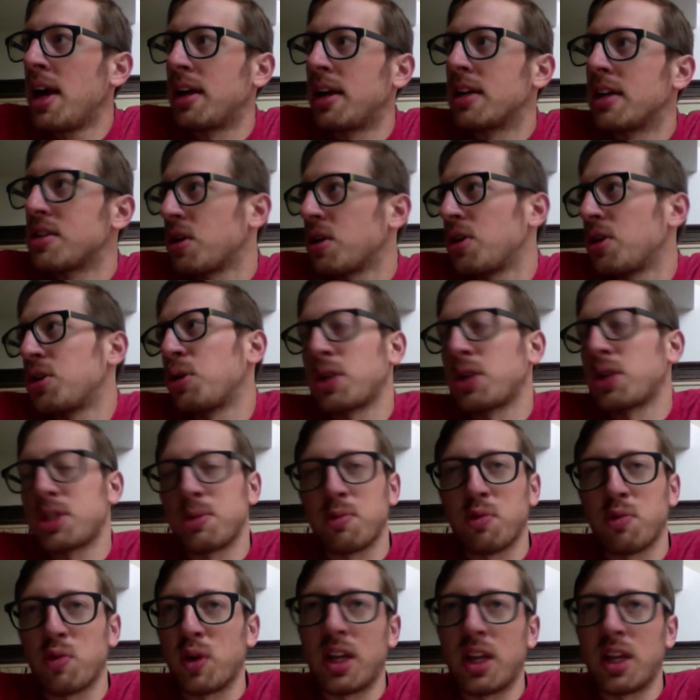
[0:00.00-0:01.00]
I started doing
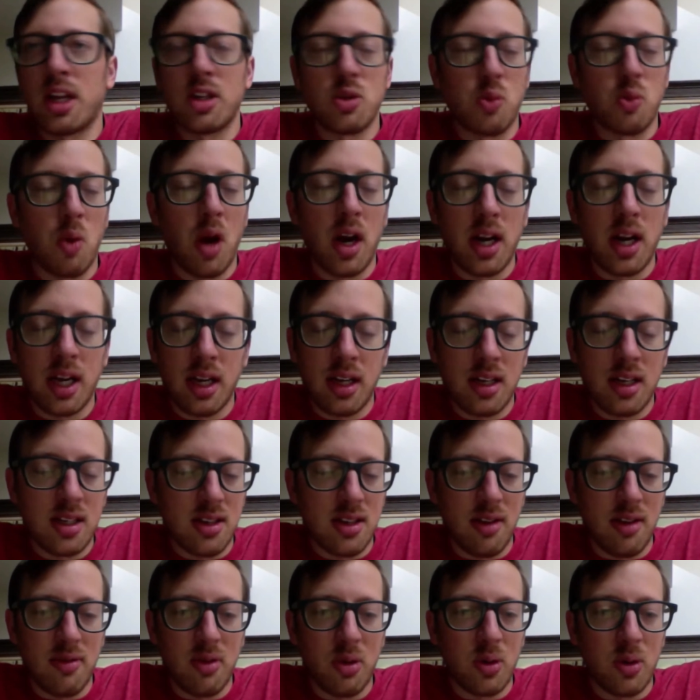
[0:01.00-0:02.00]
some freelance writing
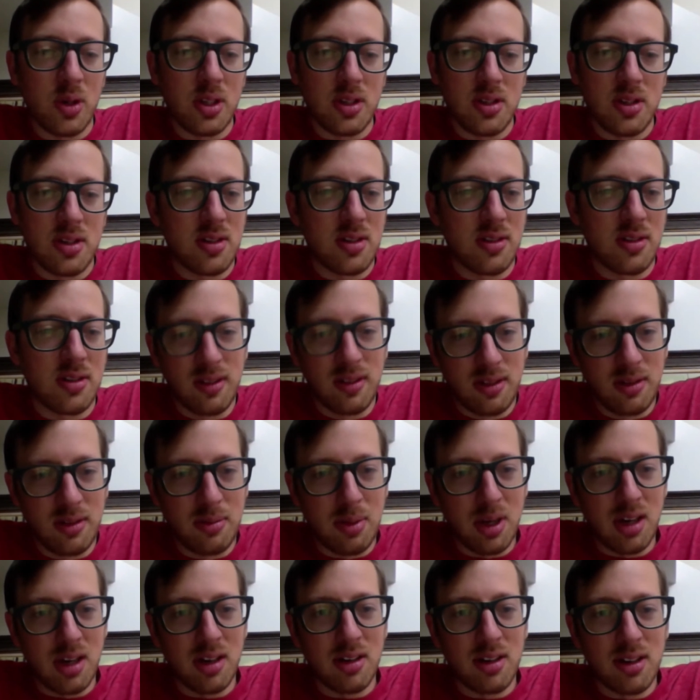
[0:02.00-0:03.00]
because I've always
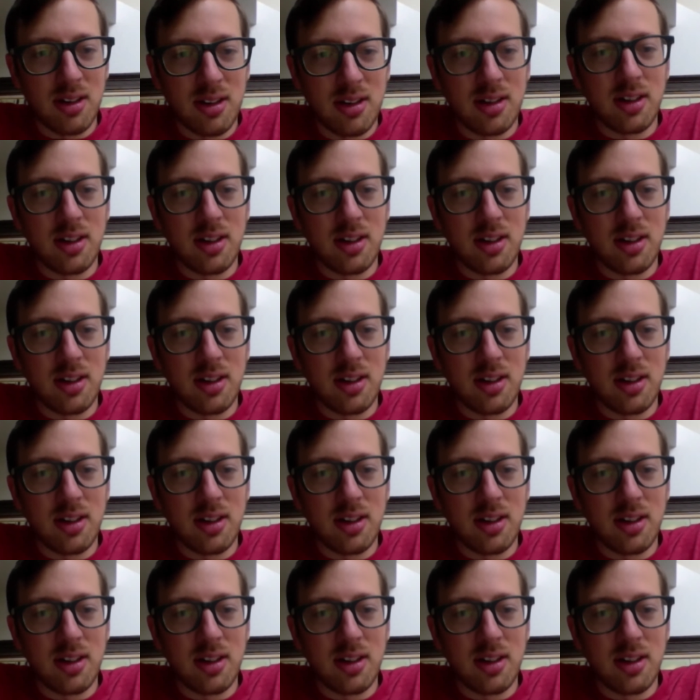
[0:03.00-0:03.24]
been,